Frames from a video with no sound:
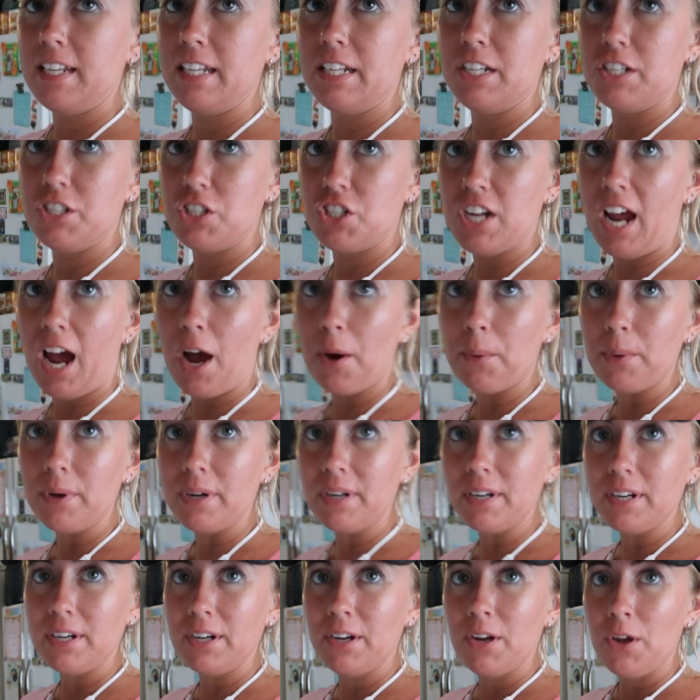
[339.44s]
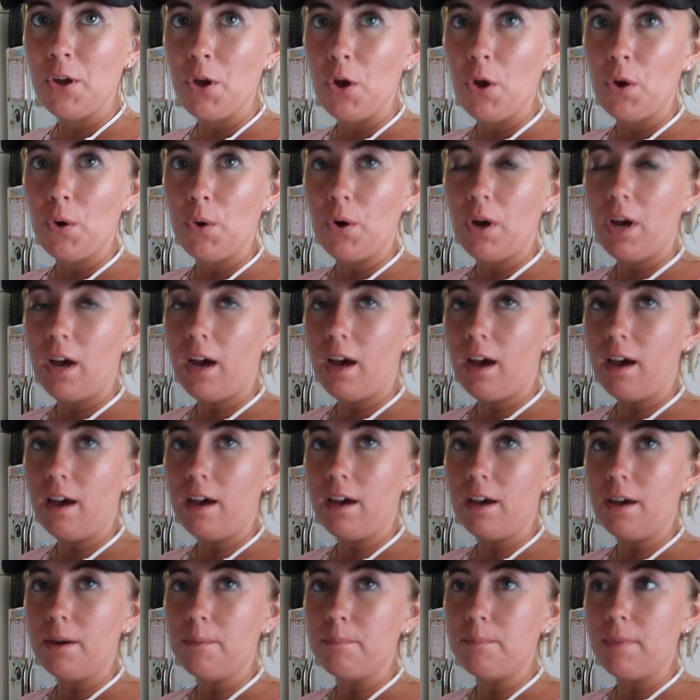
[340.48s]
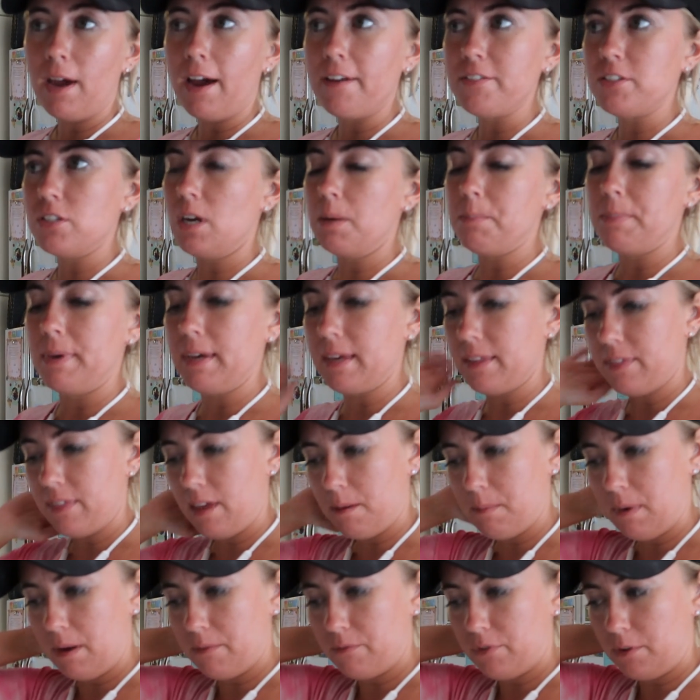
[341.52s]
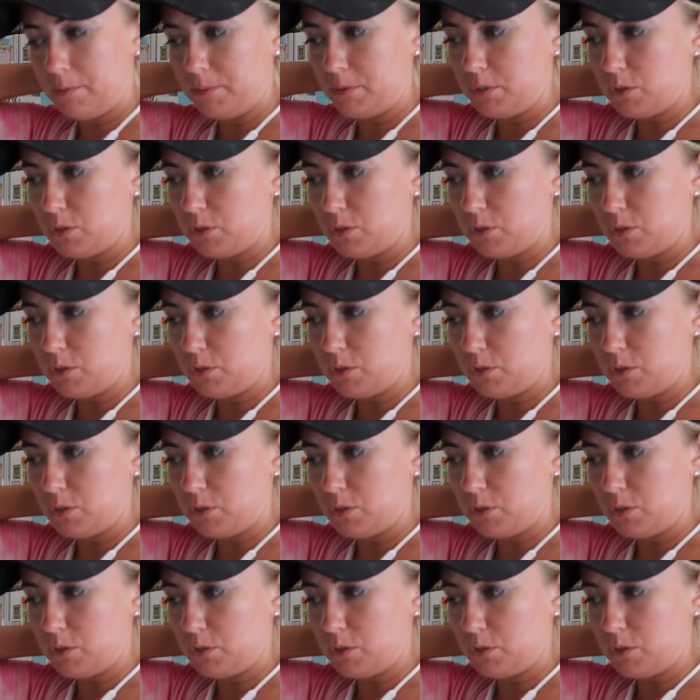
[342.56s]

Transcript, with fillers: in a shower um, after I pick them up from